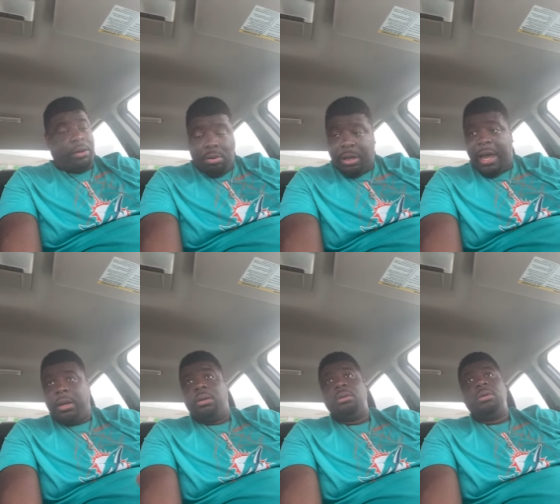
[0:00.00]

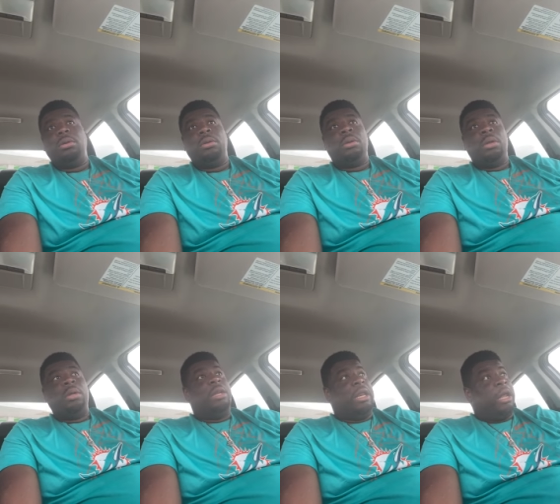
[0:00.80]
Okay.
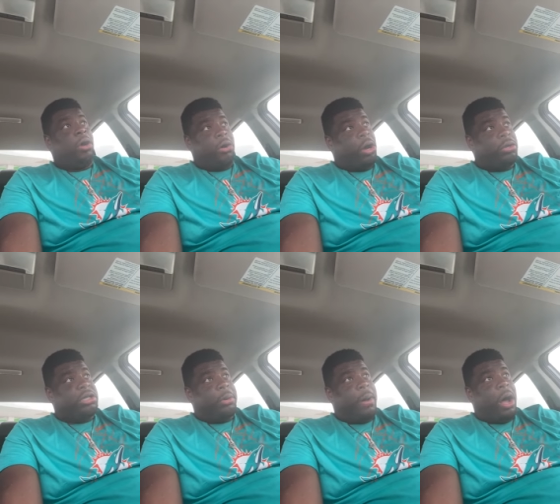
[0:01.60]
Did he hold on
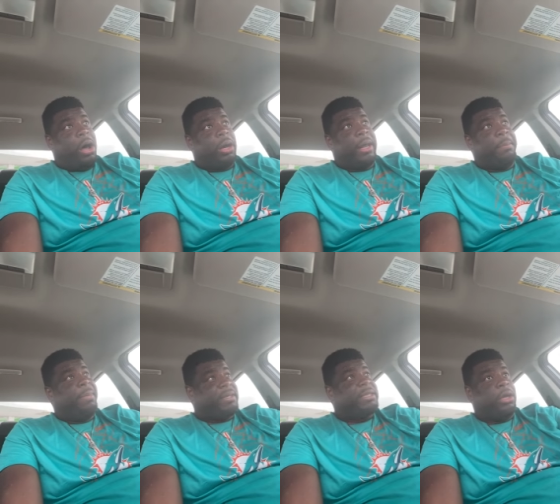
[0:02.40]
to the ball and
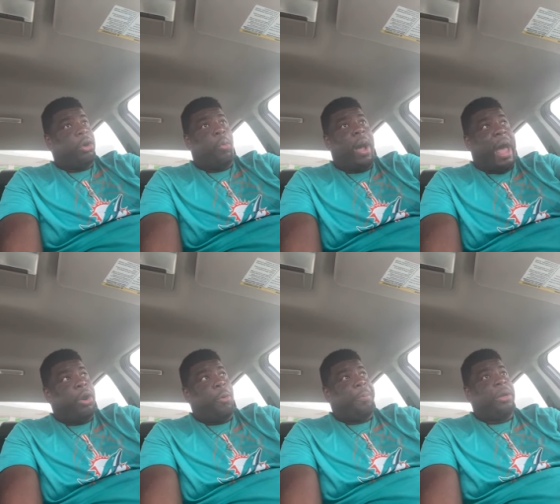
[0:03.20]
miss the
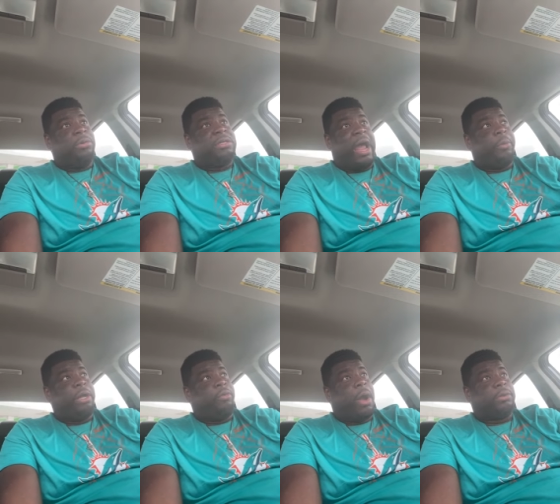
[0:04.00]
wide open
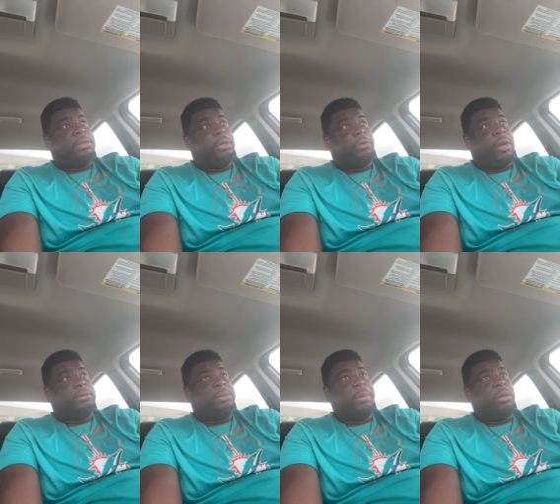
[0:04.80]
Tyree crosser
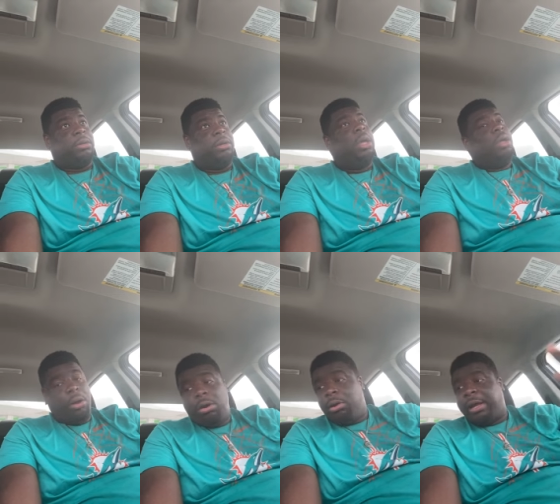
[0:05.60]
across the middle?
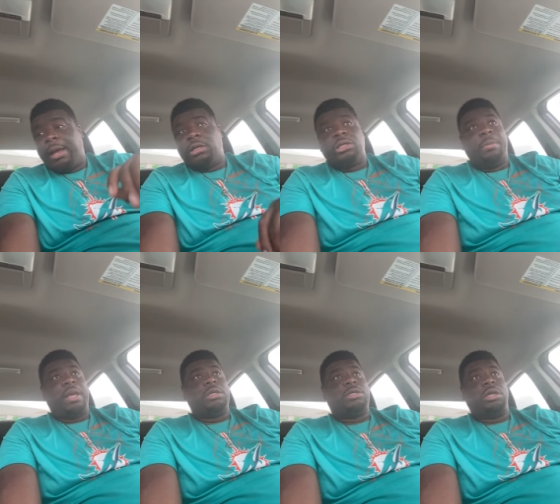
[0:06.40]
Oh, okay. Just
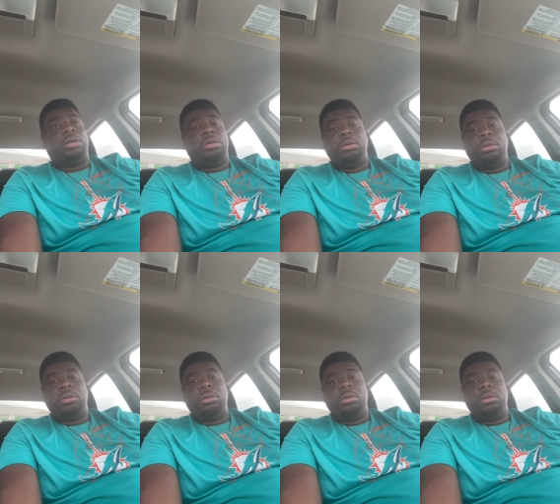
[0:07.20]
making sure.